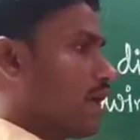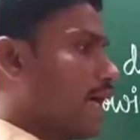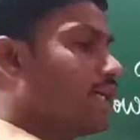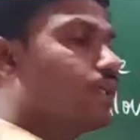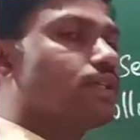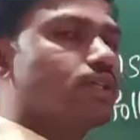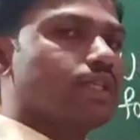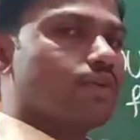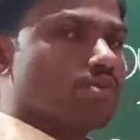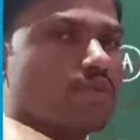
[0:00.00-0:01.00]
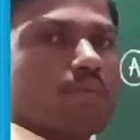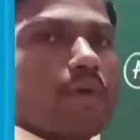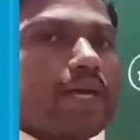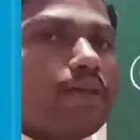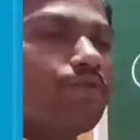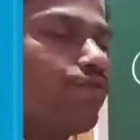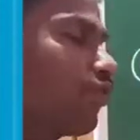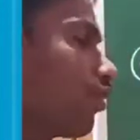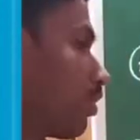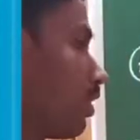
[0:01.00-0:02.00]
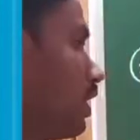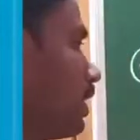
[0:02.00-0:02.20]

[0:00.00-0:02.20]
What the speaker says: and divisible by 4.